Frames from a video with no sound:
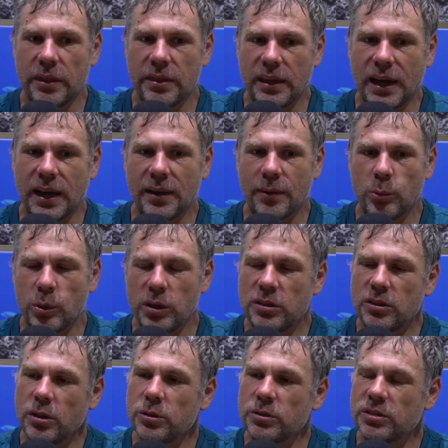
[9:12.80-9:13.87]
And that we
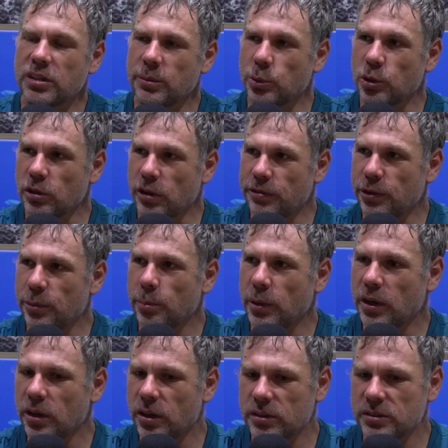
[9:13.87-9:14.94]
do see more often
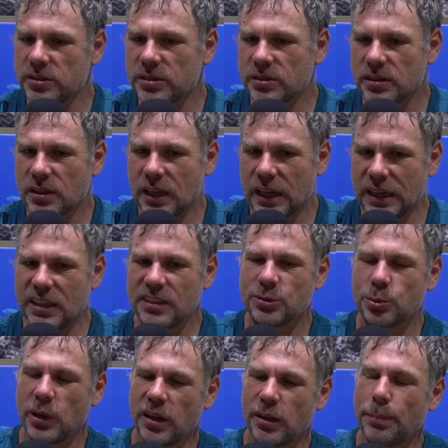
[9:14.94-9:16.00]
because it
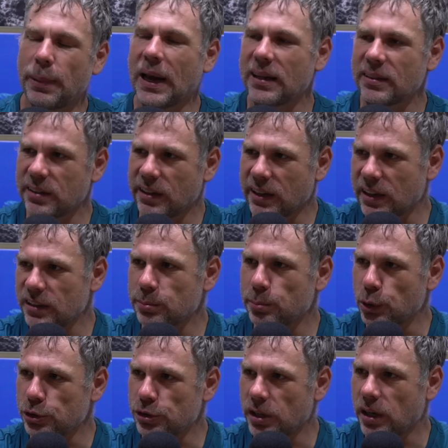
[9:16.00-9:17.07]
is where the plankton gets
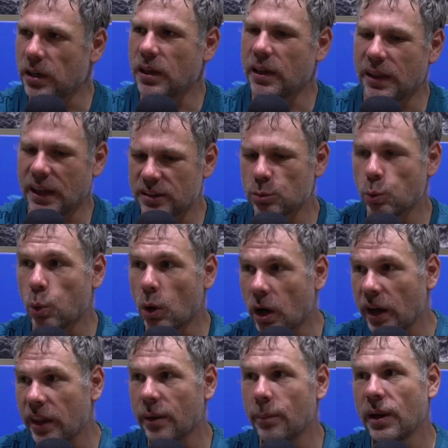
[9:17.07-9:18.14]
pushed in, and that's yes.
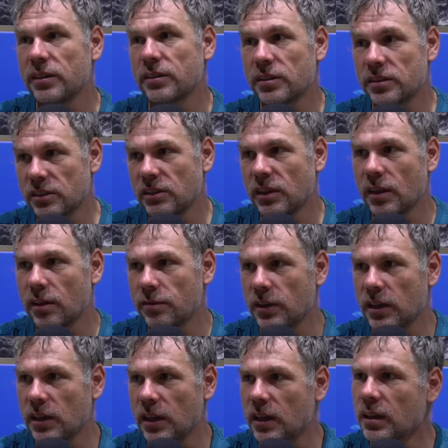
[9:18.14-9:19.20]
why the mantas are in there
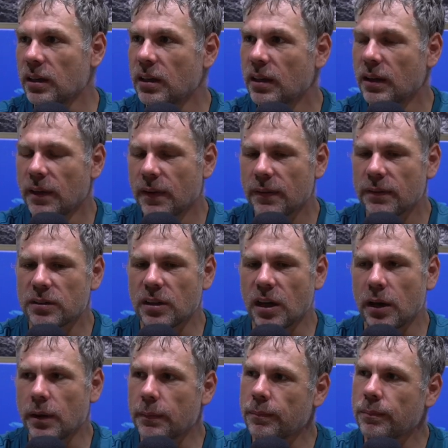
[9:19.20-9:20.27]
feeding. And the
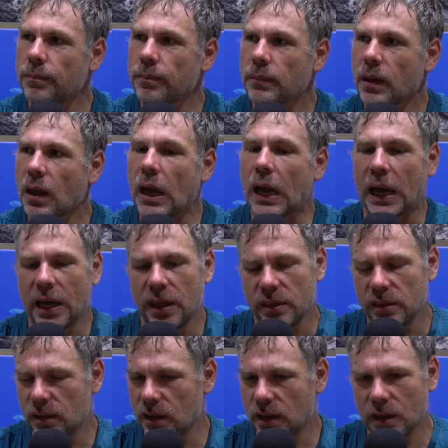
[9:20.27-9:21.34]
plastic so, gets mixed
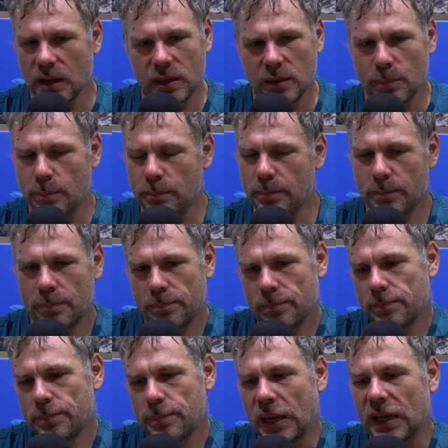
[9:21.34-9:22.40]
and, up. And the
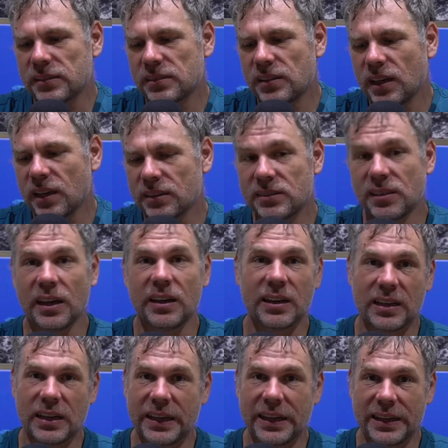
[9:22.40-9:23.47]
plastic, yes.
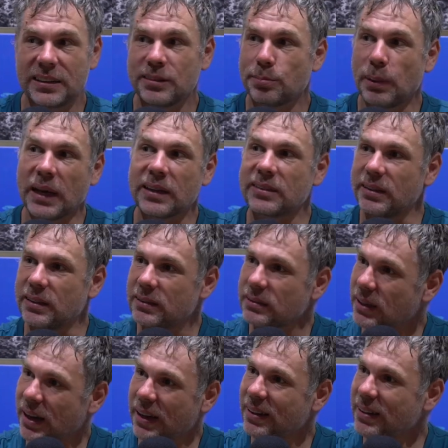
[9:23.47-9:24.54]
technically, it is plankton.
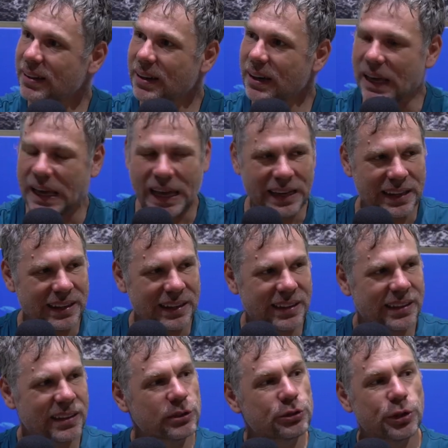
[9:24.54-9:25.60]
Exactly.
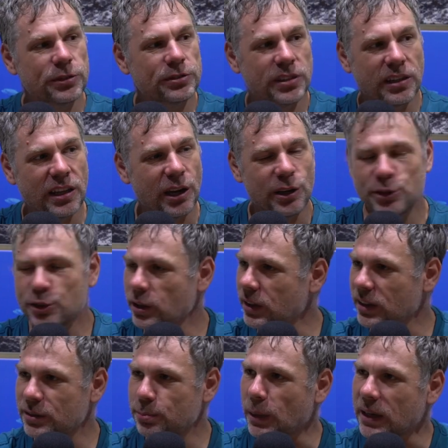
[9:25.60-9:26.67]
Anything that it drifts in the ocean
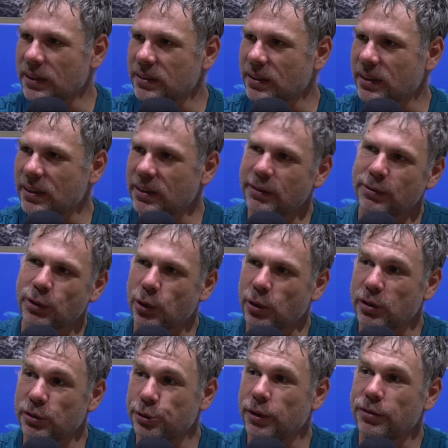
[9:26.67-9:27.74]
uh, is plankton, and if you're
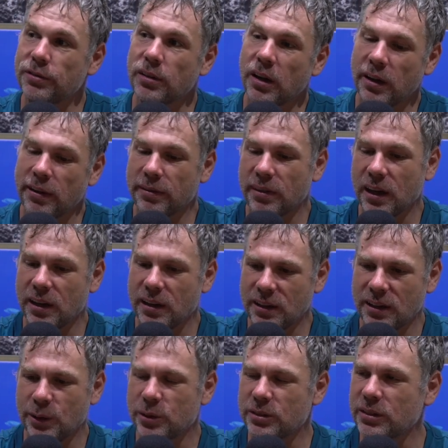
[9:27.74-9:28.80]
on a drift dive,
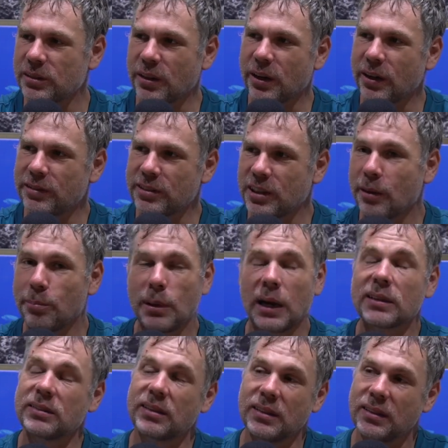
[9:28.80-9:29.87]
then you as a diver are
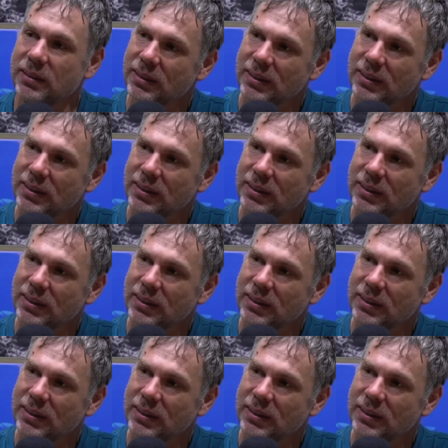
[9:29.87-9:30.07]
plankton.